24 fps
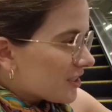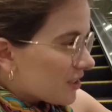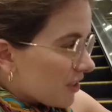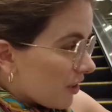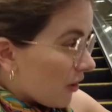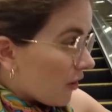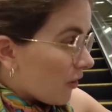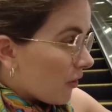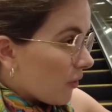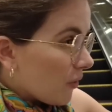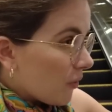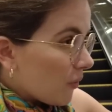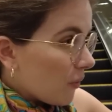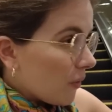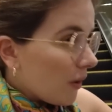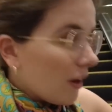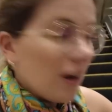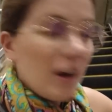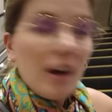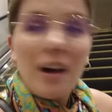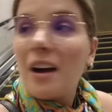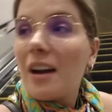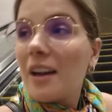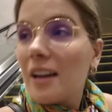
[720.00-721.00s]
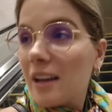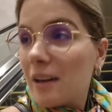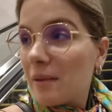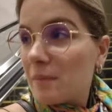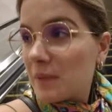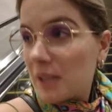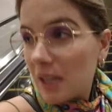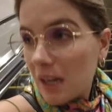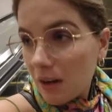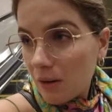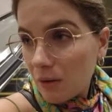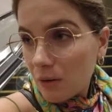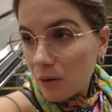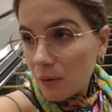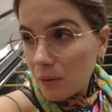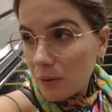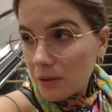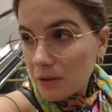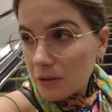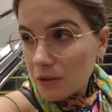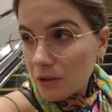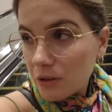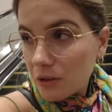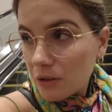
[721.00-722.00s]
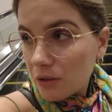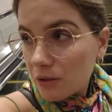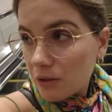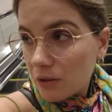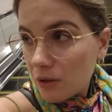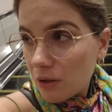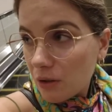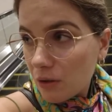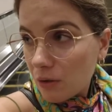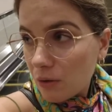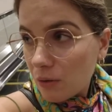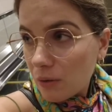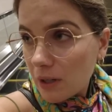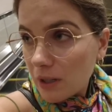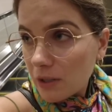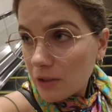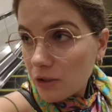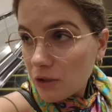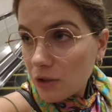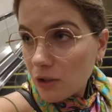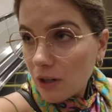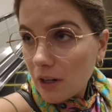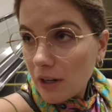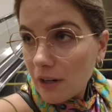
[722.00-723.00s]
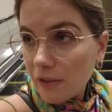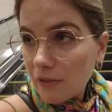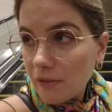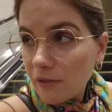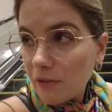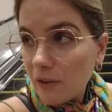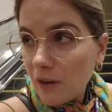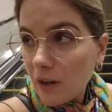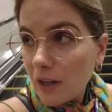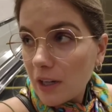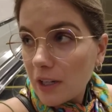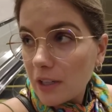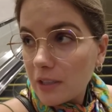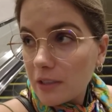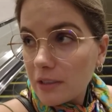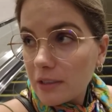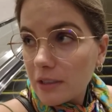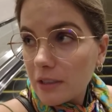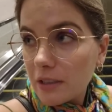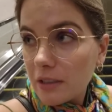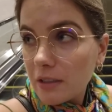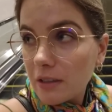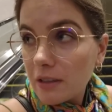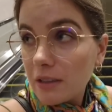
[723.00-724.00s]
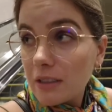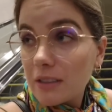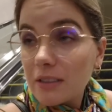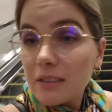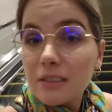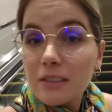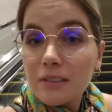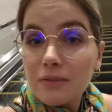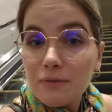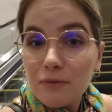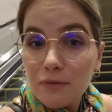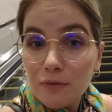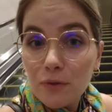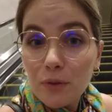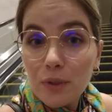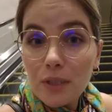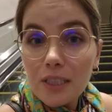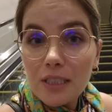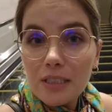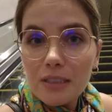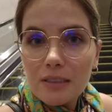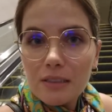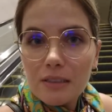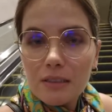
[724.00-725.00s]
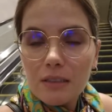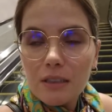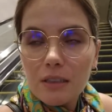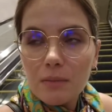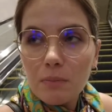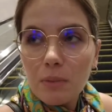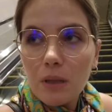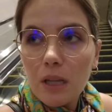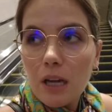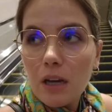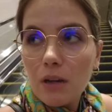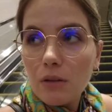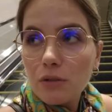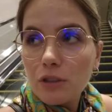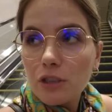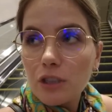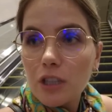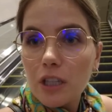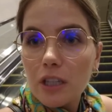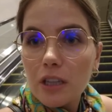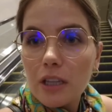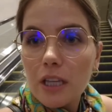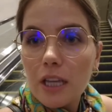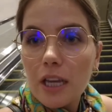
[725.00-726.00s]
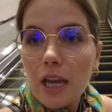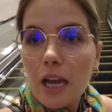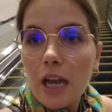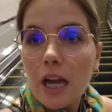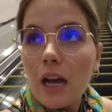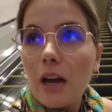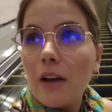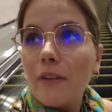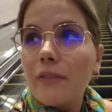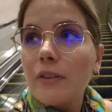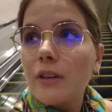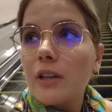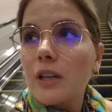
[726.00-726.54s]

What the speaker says: So I am now going to go and try and find this free sleep lounge that they have